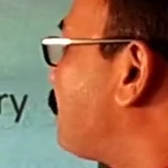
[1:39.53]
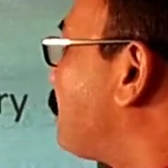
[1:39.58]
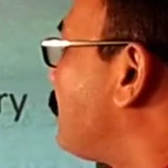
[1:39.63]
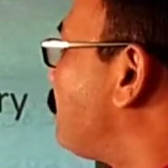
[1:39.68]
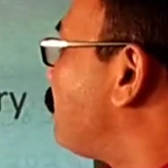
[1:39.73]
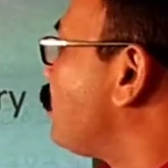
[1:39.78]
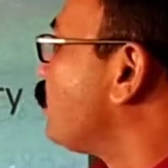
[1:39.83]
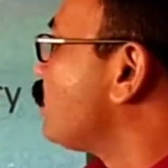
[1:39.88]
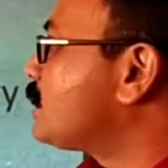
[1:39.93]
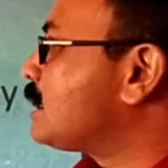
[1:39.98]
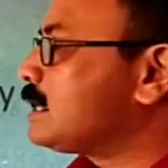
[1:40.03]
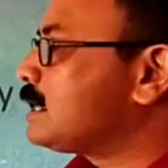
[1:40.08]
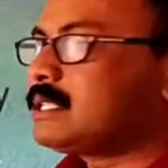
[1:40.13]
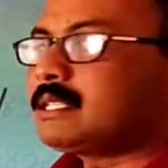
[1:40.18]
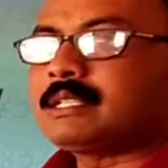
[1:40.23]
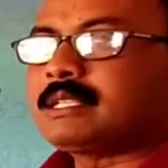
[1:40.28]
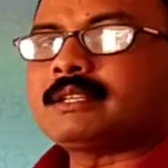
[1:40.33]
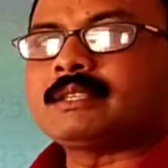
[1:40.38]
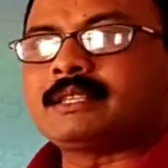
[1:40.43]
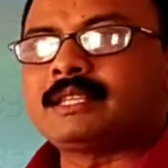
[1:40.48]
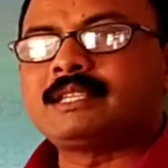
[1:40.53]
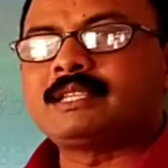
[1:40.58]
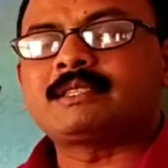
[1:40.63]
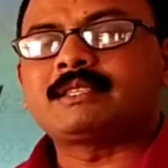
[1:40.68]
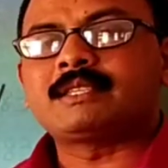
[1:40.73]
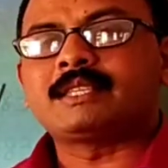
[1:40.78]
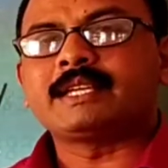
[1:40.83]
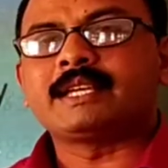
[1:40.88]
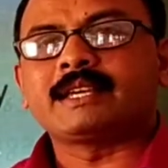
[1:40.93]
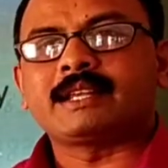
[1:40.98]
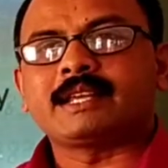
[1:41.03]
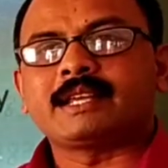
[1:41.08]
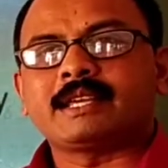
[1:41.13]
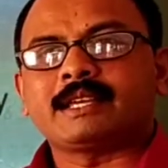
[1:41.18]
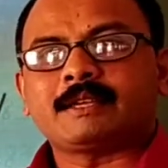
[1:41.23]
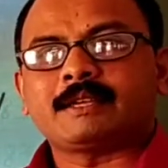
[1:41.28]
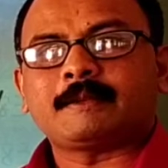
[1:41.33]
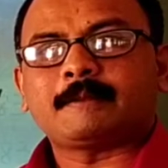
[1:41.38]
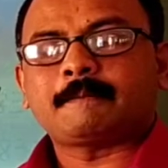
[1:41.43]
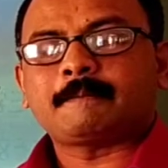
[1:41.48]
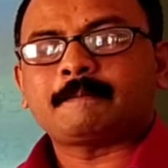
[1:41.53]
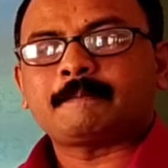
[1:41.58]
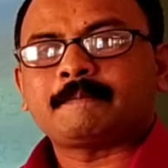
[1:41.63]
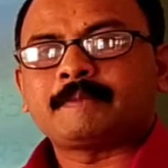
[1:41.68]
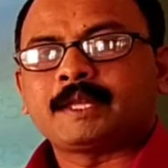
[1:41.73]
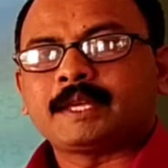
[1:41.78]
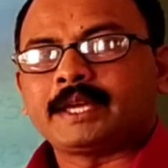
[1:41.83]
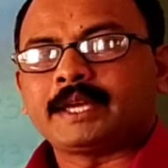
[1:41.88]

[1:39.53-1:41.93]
proposes this theory.